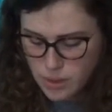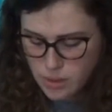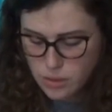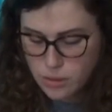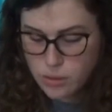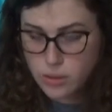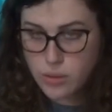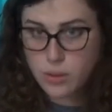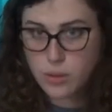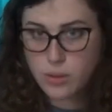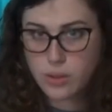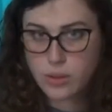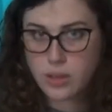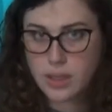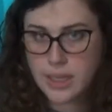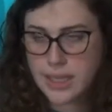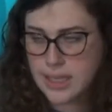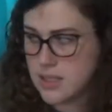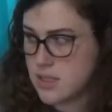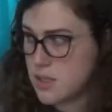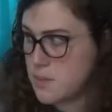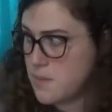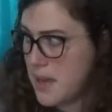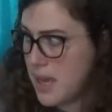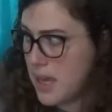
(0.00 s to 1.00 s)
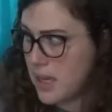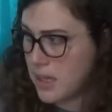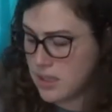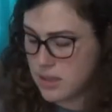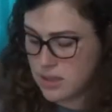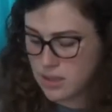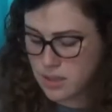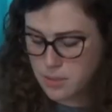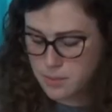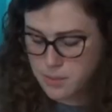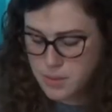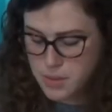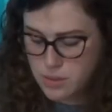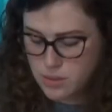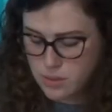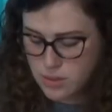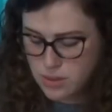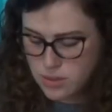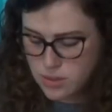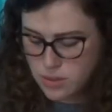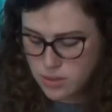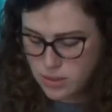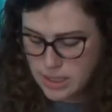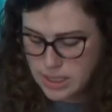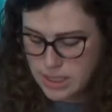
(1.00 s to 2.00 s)
Luke glanced back at the computer
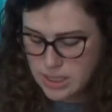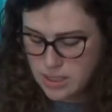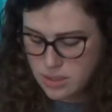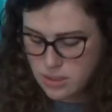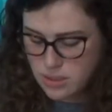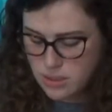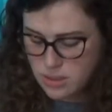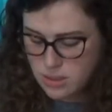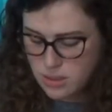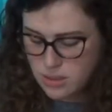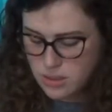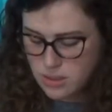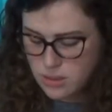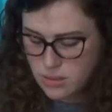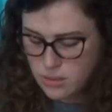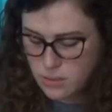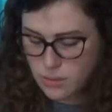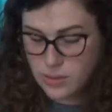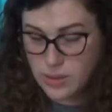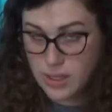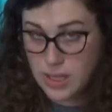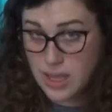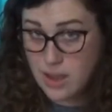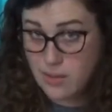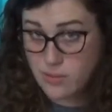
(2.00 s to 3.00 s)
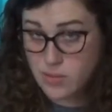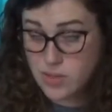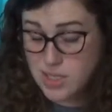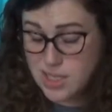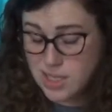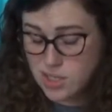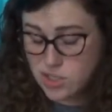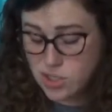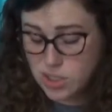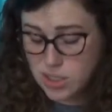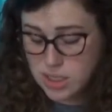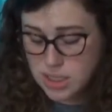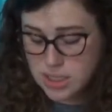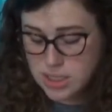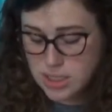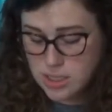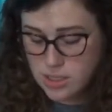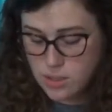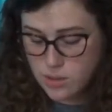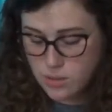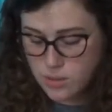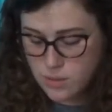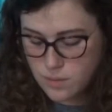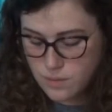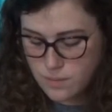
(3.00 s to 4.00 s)
screen where the conversation
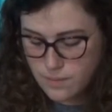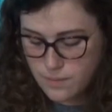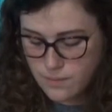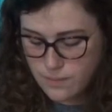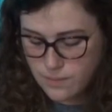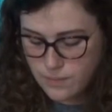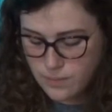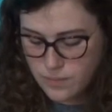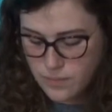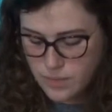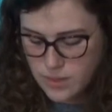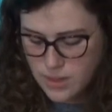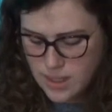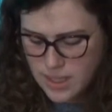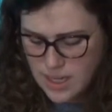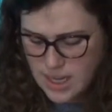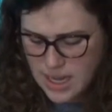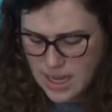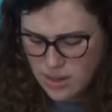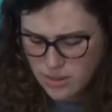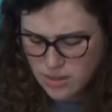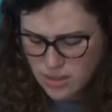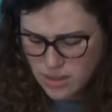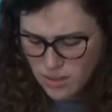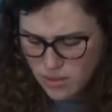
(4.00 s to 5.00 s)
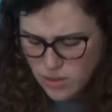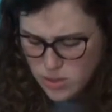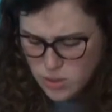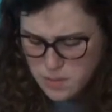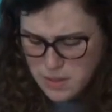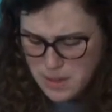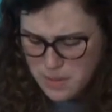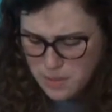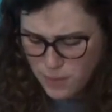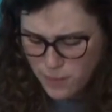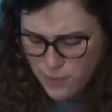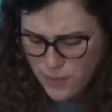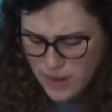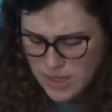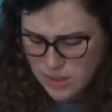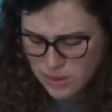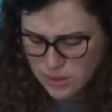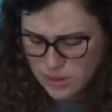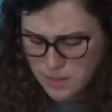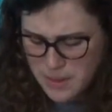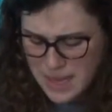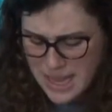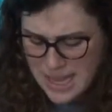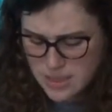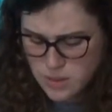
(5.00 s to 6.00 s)
continued. How did all those people find out
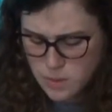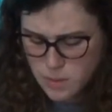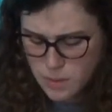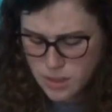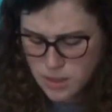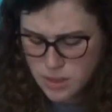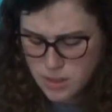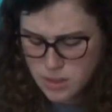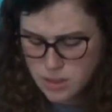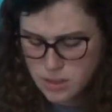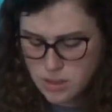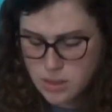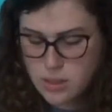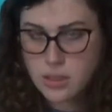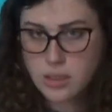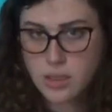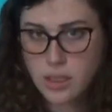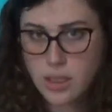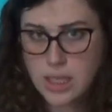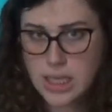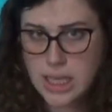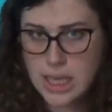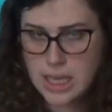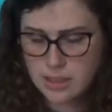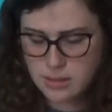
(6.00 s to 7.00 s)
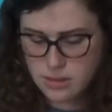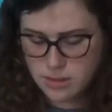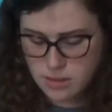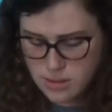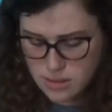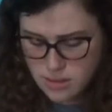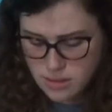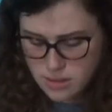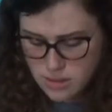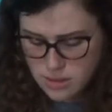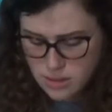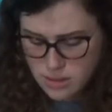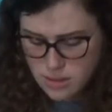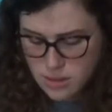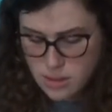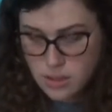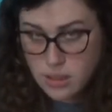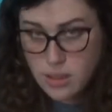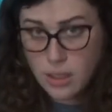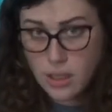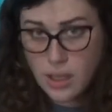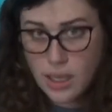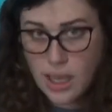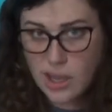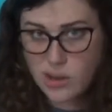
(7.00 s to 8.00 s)
the password? He asked.
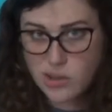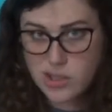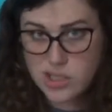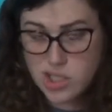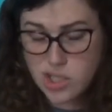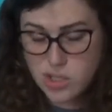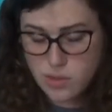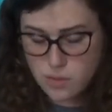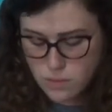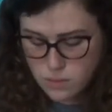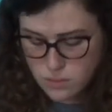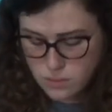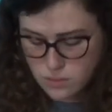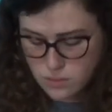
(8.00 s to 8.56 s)
How did you?